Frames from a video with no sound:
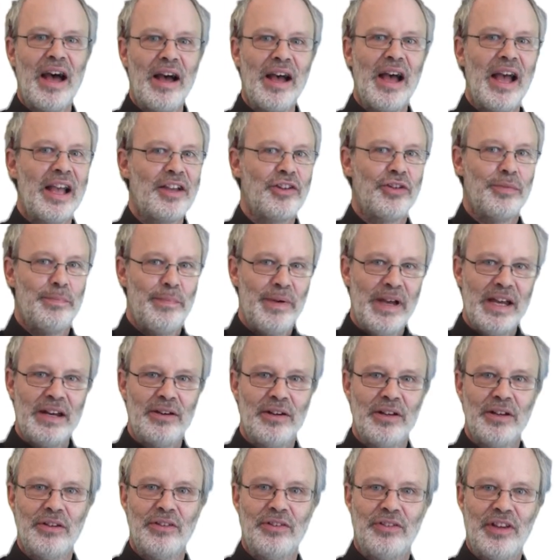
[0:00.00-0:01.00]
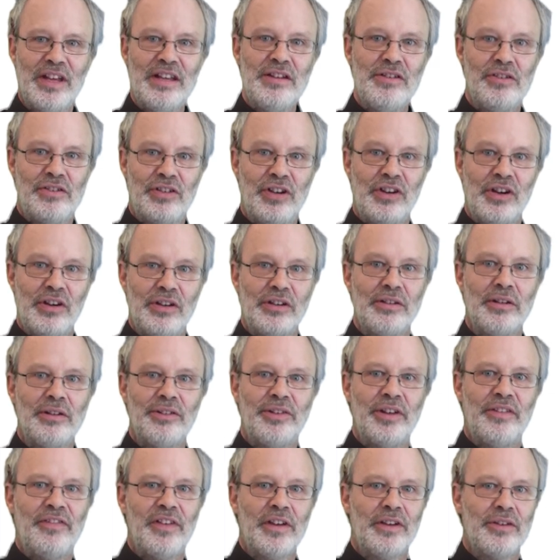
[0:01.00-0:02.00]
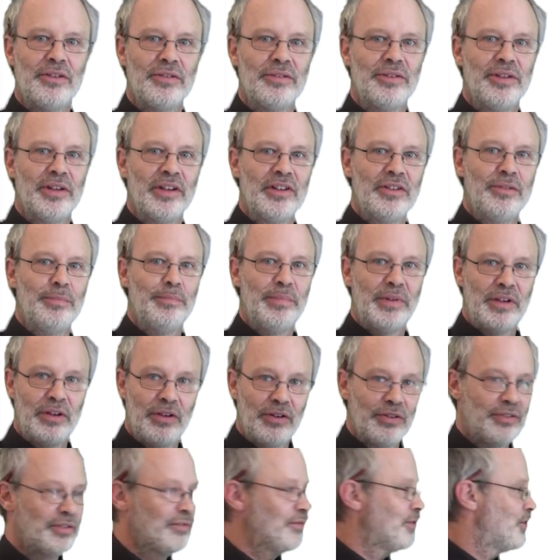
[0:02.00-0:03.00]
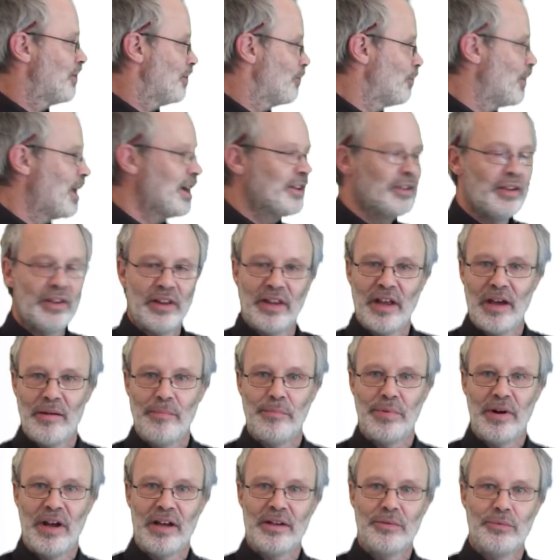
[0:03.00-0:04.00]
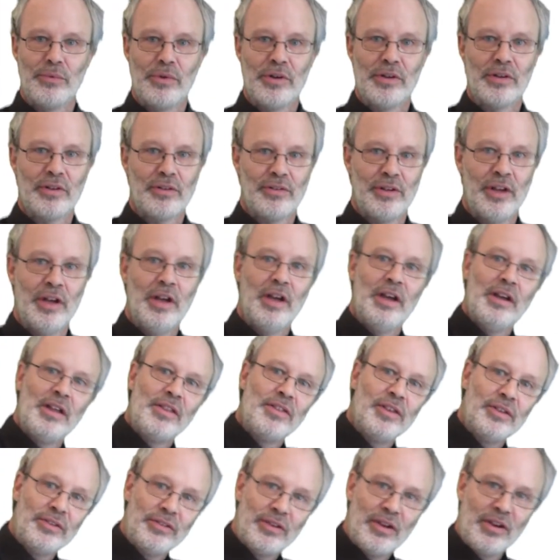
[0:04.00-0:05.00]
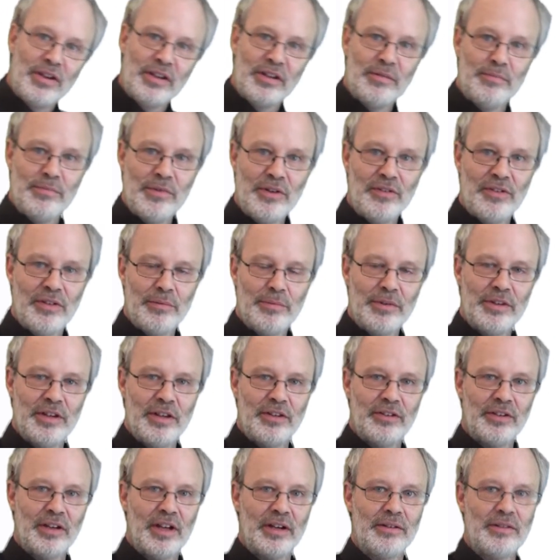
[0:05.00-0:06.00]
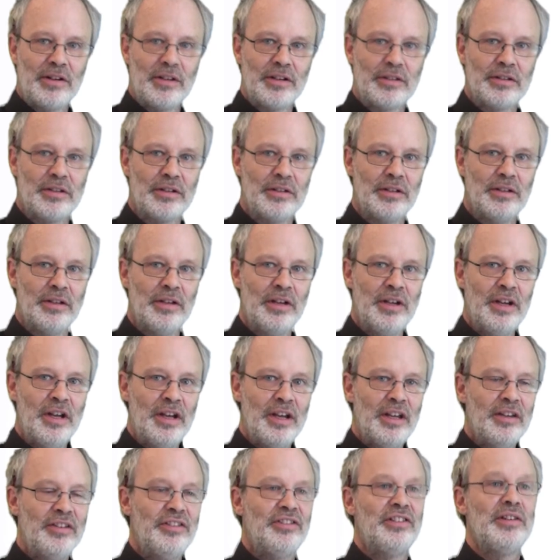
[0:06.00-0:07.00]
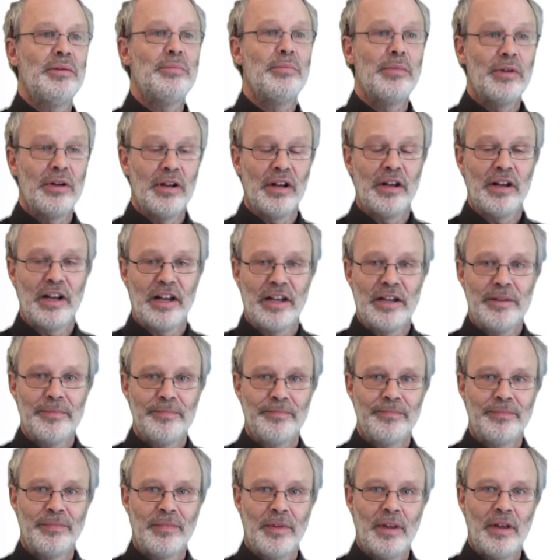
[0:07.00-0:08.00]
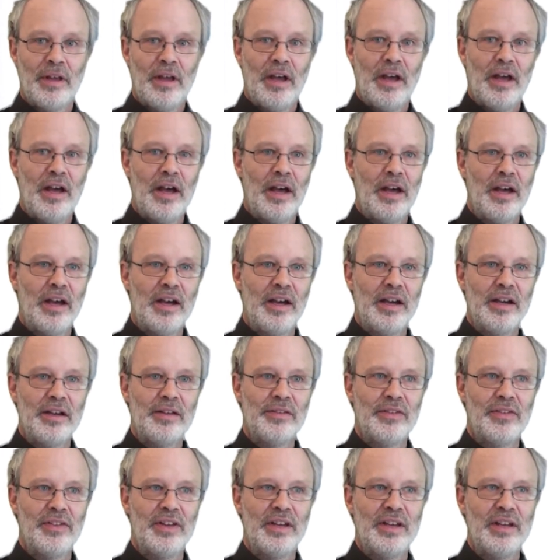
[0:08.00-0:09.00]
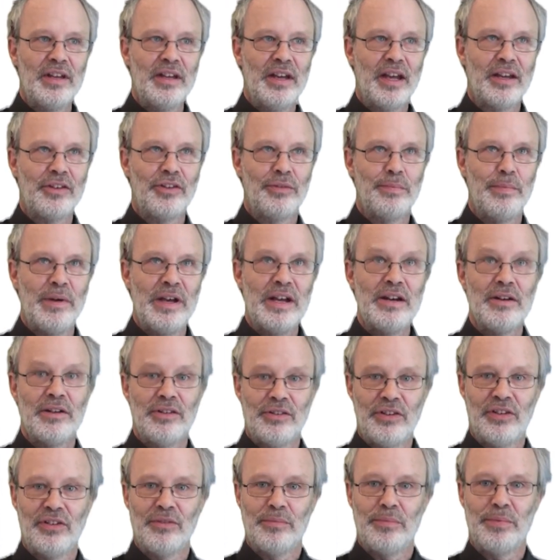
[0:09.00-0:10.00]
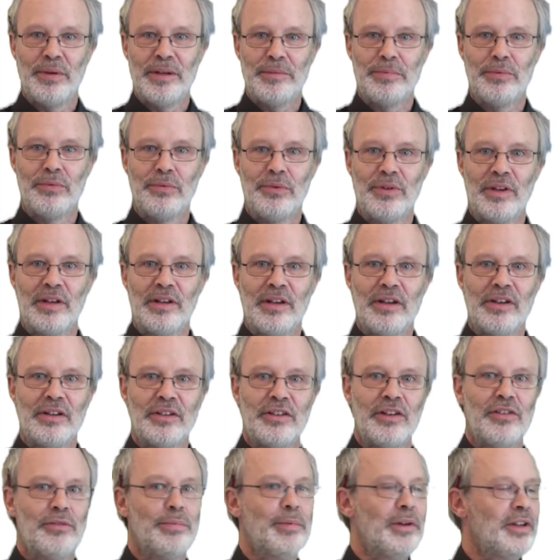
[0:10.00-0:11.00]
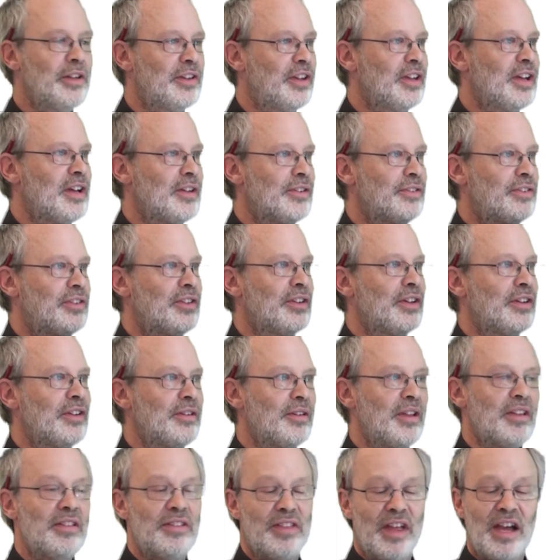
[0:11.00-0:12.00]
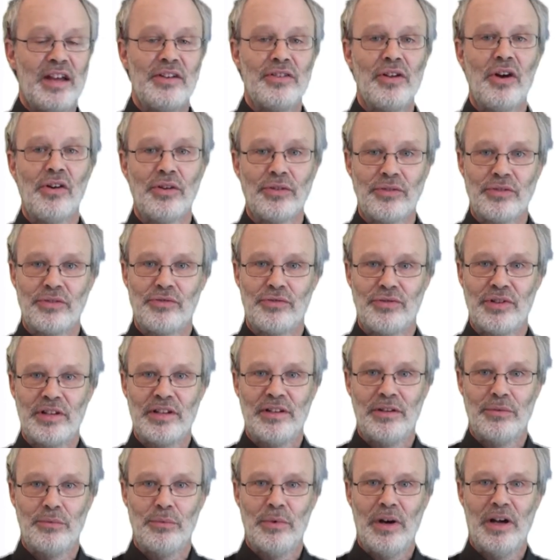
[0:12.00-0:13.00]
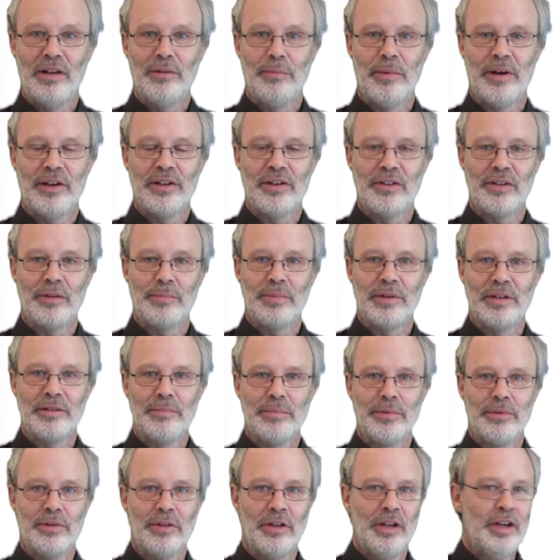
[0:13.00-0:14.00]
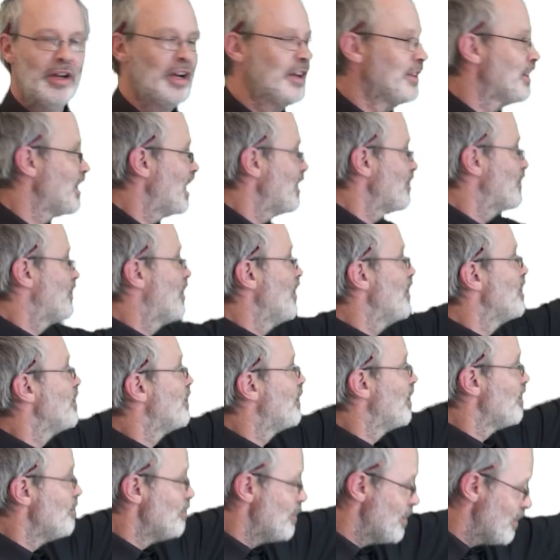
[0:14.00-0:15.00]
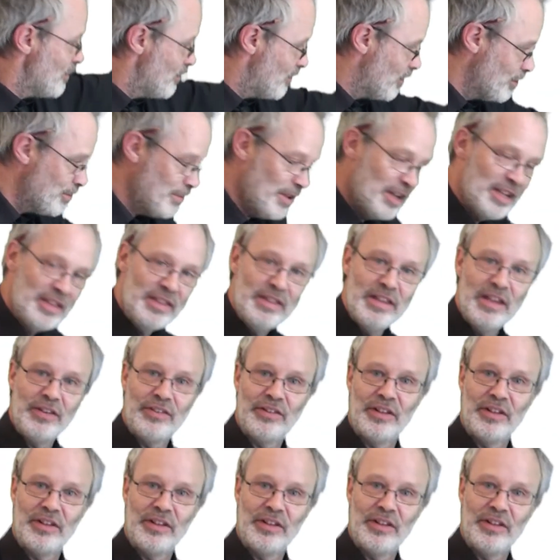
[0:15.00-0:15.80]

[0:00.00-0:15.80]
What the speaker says: experience internal difficulties because of the way that their brain works. That's going to move them in this direction. Similarly, the experiences of people with a learning disability is that they're not treated well by other people. That's going to move them in this